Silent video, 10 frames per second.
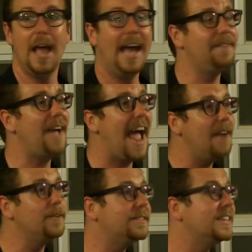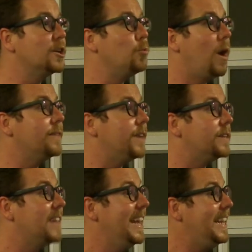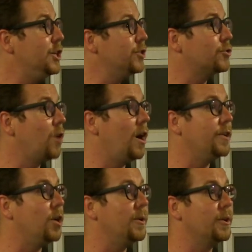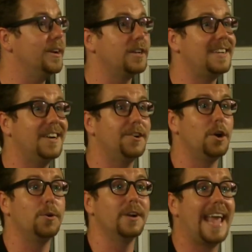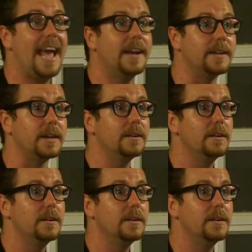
and if every single one of us here in Toronto or in Ontario or in Canada